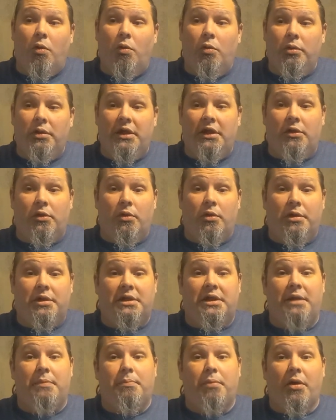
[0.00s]
only
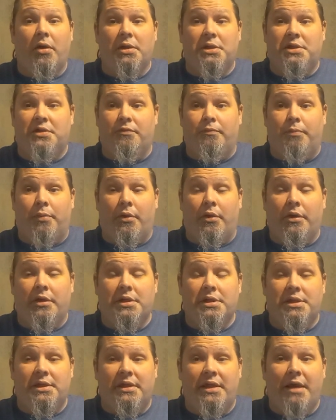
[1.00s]
looked at parts of
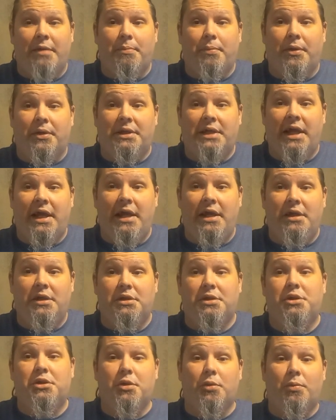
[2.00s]
books that
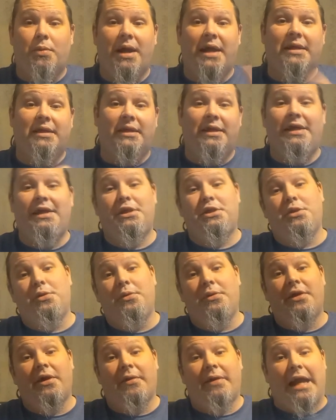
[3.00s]
pertained directly
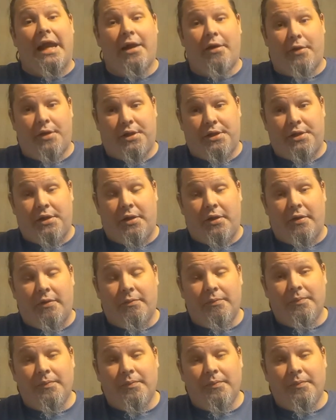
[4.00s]
to their character.